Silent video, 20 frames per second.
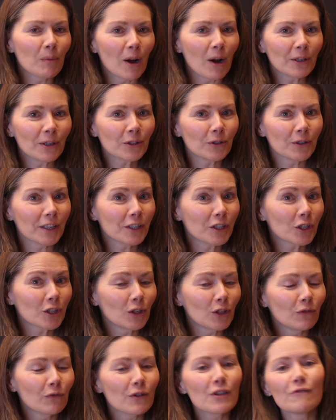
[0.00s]
Monster
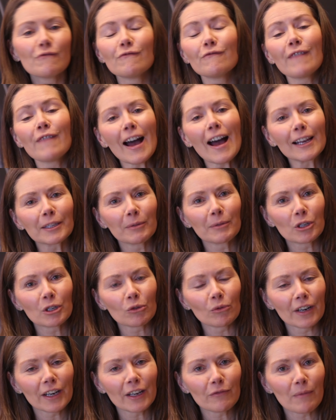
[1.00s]
Digital for the vast
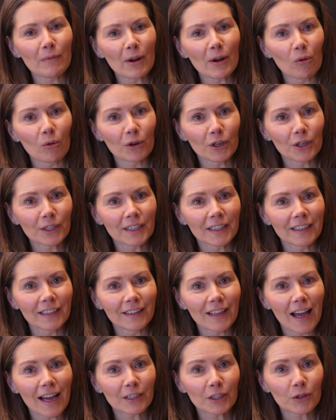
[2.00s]
majority of my orders in the
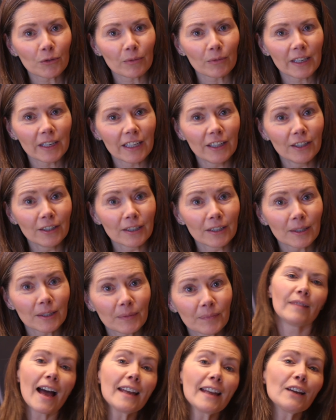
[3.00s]
last 3 years,
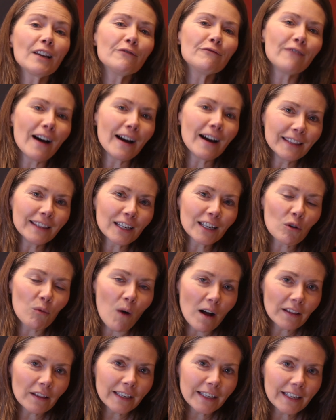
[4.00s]
and I find the
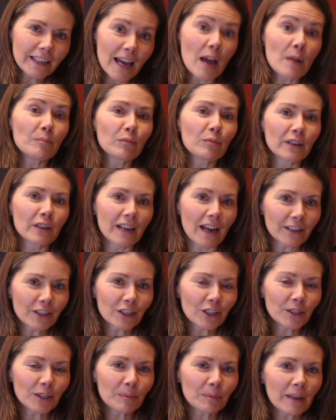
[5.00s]
quality and
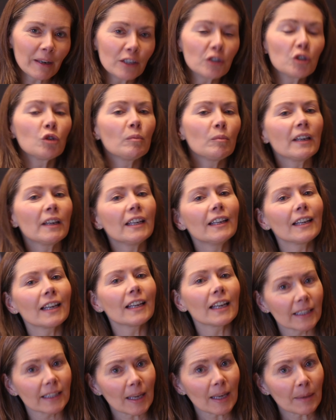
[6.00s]
production speed to be
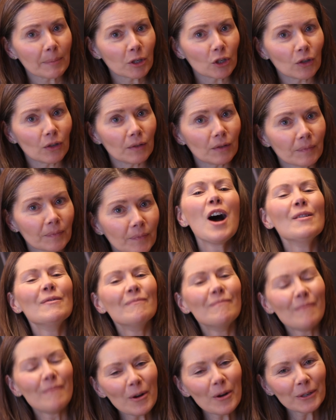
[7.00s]
exceptional.
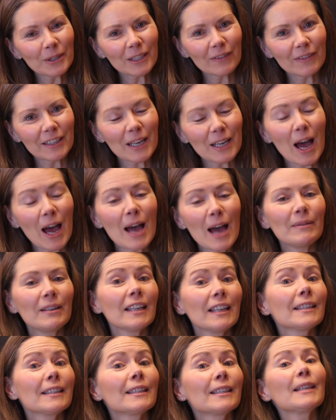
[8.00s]
Most of the time, it
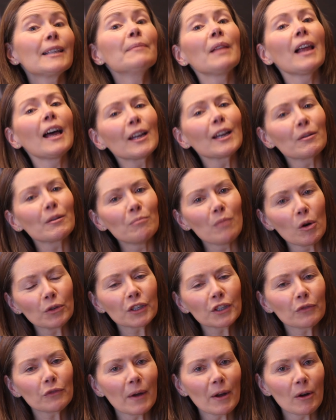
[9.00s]
does seem like
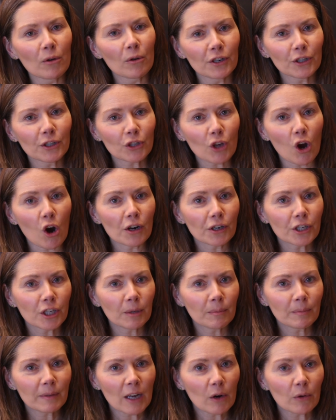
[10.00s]
most of my orders are
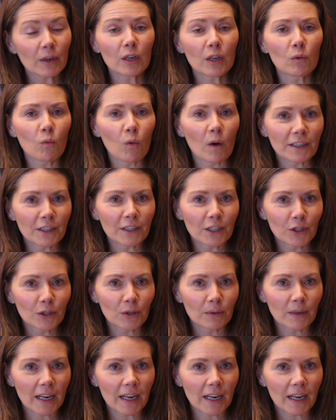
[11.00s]
shipped out in 1 to 2